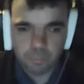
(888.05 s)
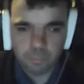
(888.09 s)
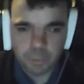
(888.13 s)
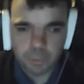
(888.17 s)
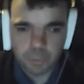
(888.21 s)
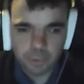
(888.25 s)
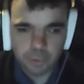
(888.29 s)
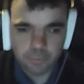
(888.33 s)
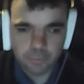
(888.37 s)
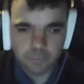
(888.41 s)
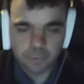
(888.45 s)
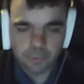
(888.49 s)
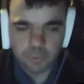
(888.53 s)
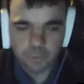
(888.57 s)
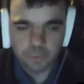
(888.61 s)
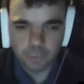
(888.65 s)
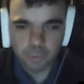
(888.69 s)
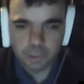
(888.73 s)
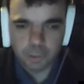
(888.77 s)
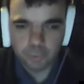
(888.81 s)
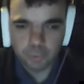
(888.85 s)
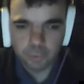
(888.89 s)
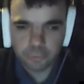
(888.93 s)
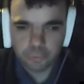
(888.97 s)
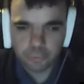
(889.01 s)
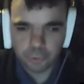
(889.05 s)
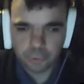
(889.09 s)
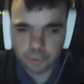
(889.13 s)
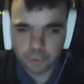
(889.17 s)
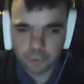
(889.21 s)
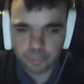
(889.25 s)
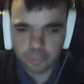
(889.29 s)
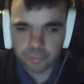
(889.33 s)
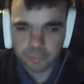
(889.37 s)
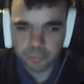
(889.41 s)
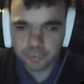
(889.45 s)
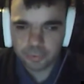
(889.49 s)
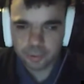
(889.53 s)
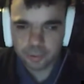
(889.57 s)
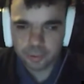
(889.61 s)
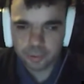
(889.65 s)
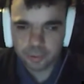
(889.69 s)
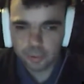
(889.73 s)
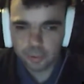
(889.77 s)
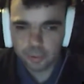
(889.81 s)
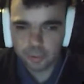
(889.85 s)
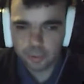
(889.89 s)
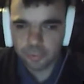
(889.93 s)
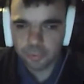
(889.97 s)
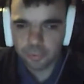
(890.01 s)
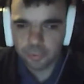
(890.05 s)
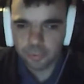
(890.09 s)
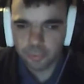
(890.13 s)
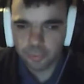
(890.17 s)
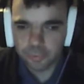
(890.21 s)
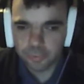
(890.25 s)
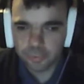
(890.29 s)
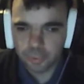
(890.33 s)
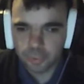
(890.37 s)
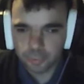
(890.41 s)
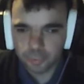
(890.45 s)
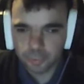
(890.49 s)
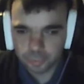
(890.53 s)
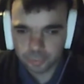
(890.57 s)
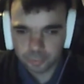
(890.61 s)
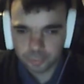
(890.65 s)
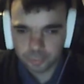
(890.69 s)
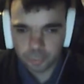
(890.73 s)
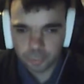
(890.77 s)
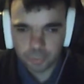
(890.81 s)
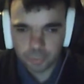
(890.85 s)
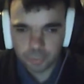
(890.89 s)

but it's the narrator's job to tell you the results of your